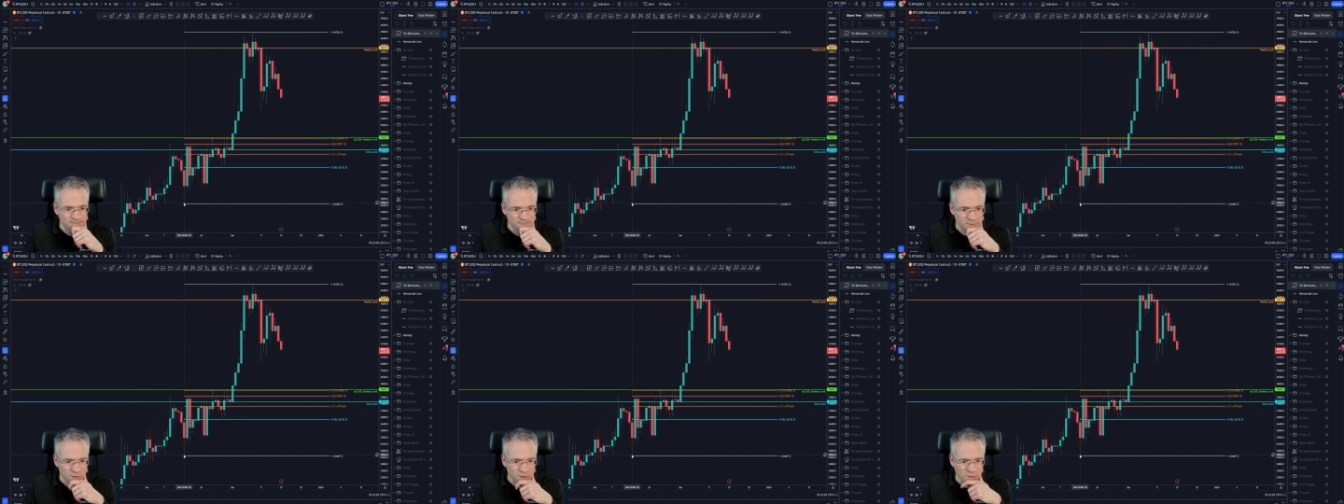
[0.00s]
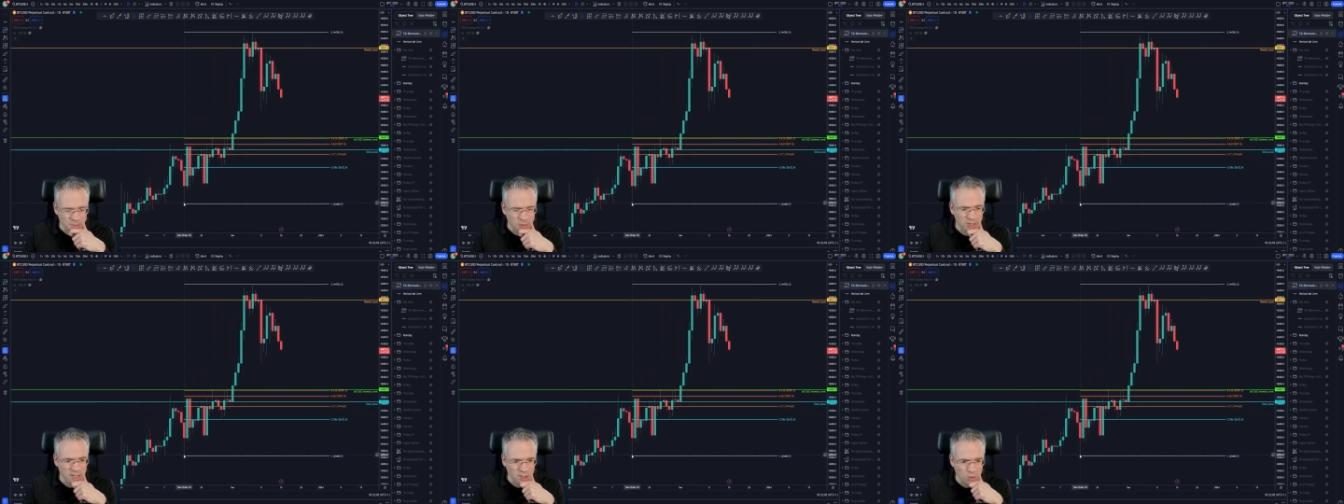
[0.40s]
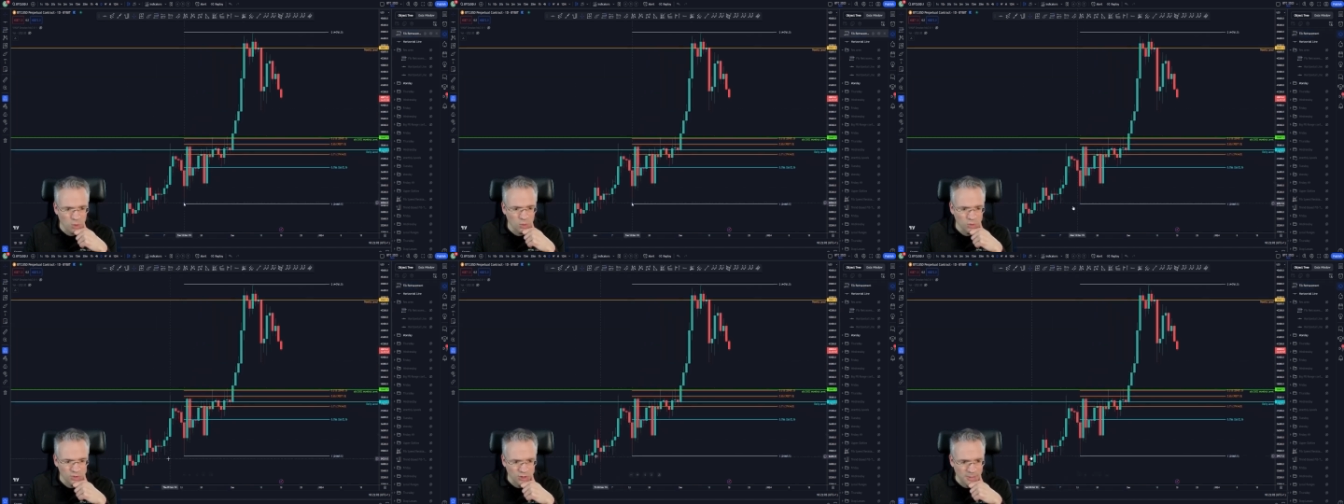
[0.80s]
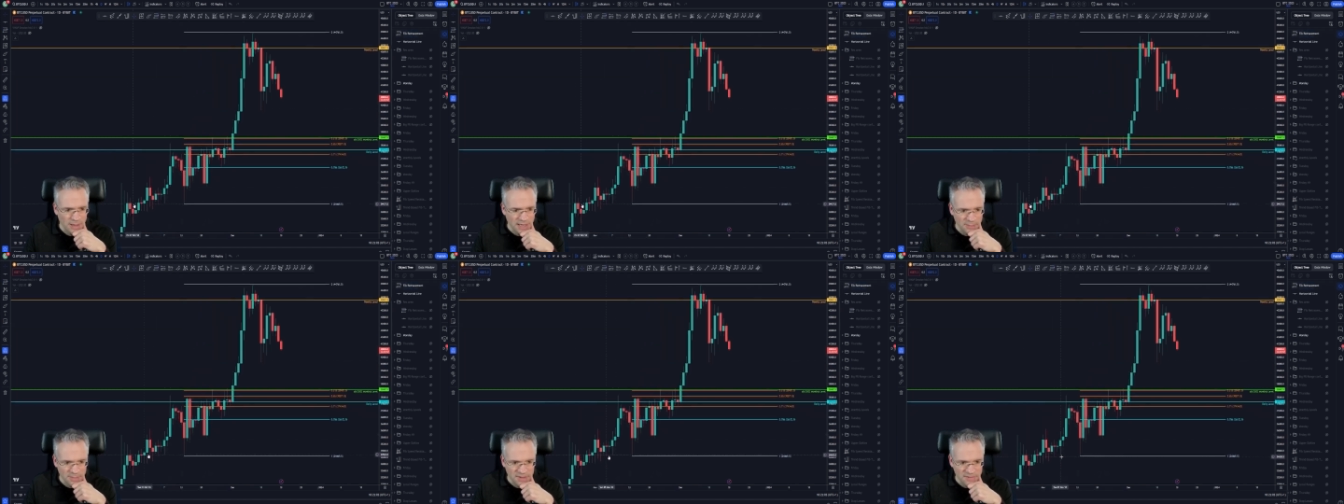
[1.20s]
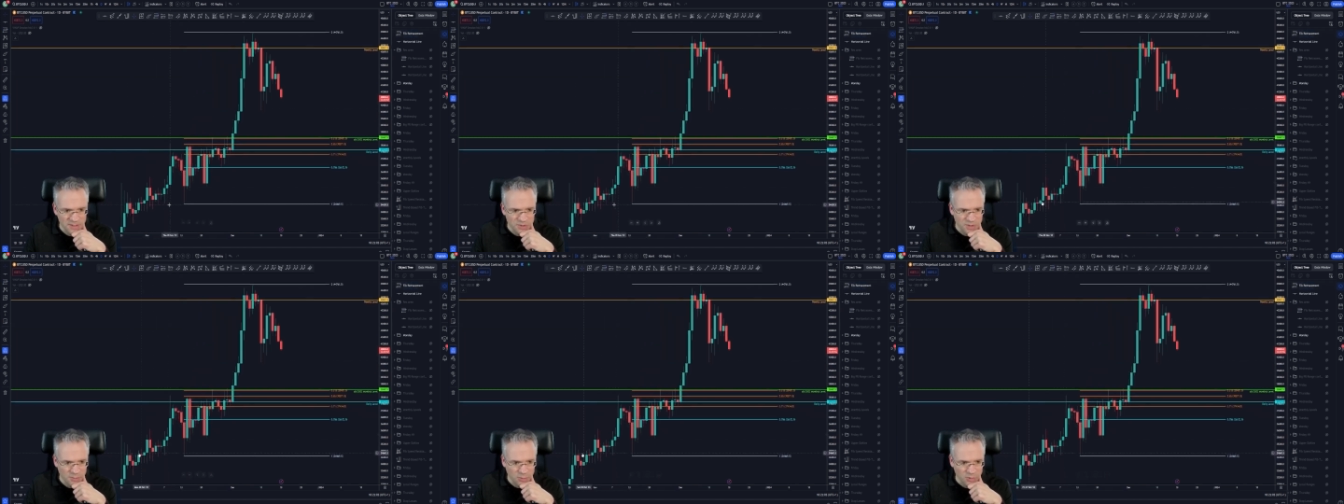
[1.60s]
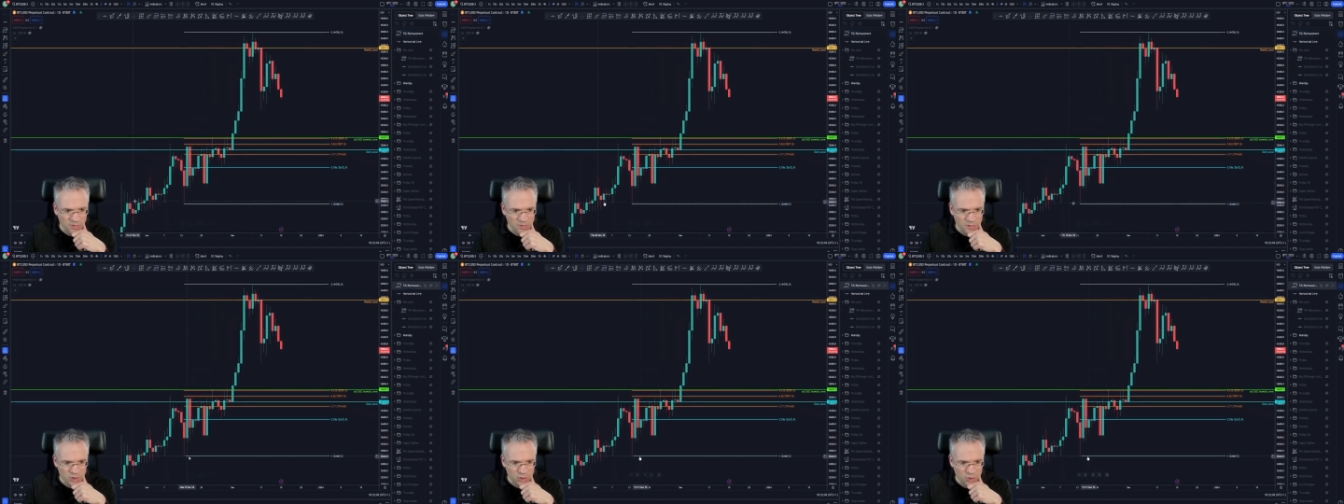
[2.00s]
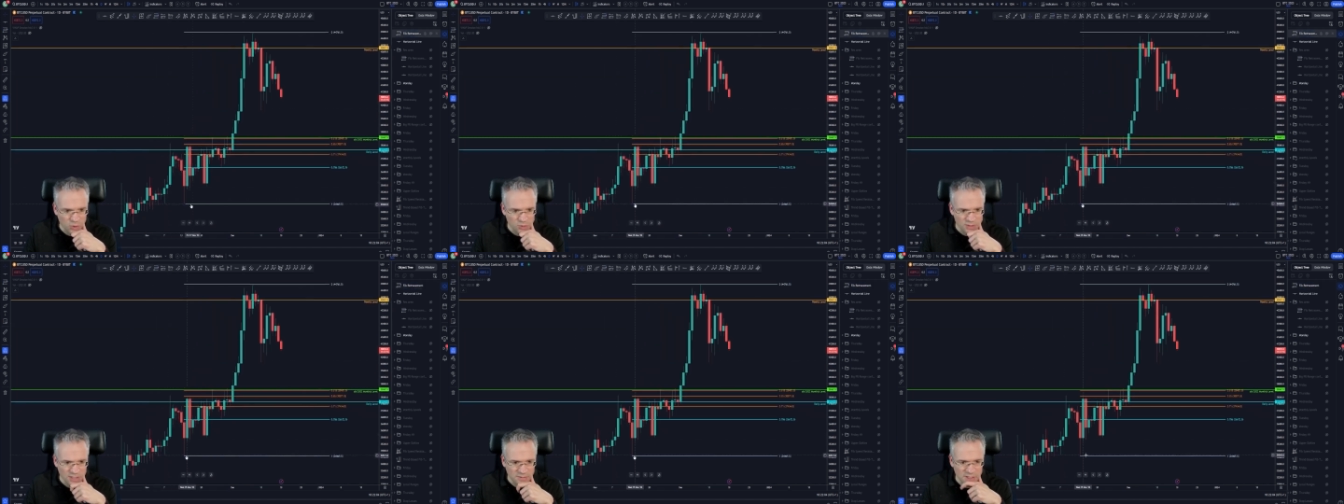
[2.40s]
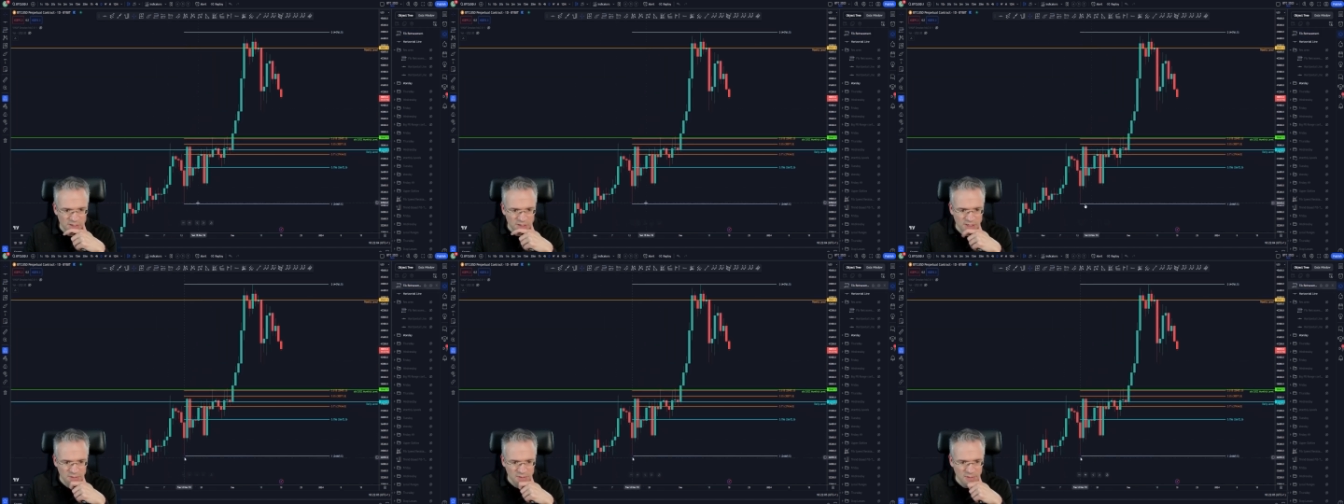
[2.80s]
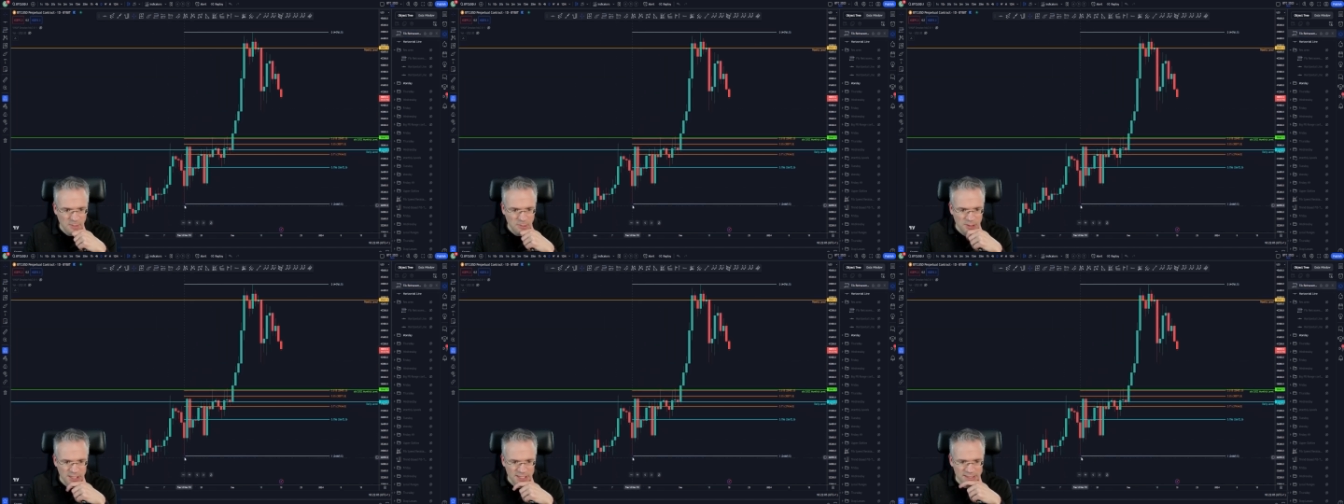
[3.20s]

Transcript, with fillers: This was a pretty cool dramatic pivot to the point of control down here. I remember that.